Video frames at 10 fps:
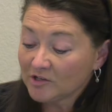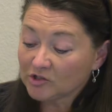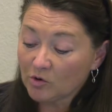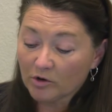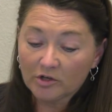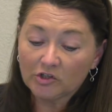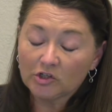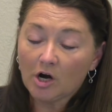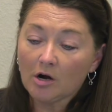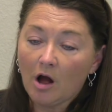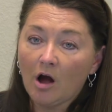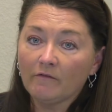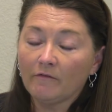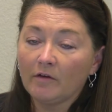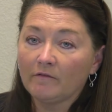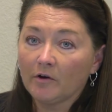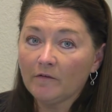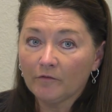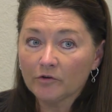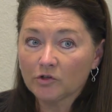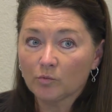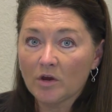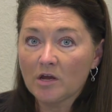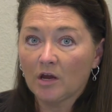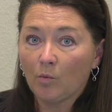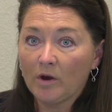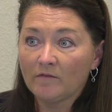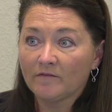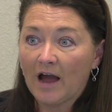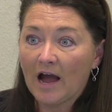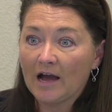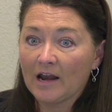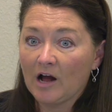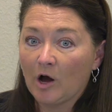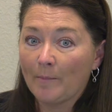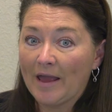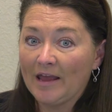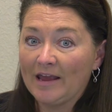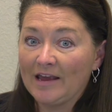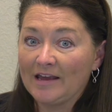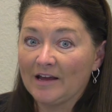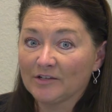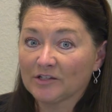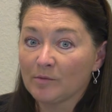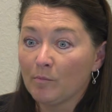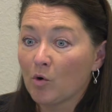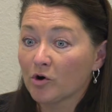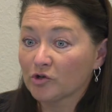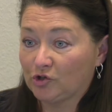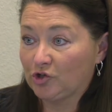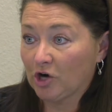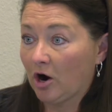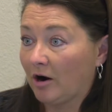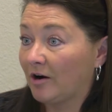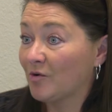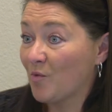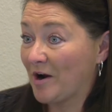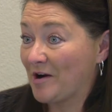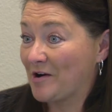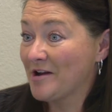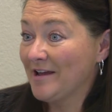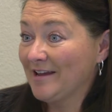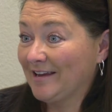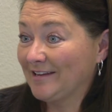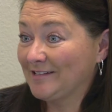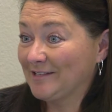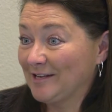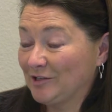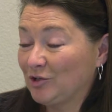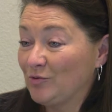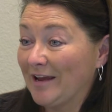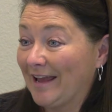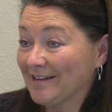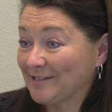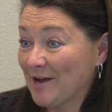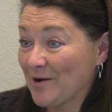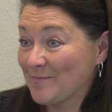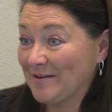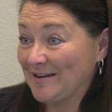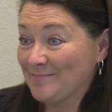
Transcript: so we're going to start off the very first week. We've got a s'mores jar where kids get to guess how many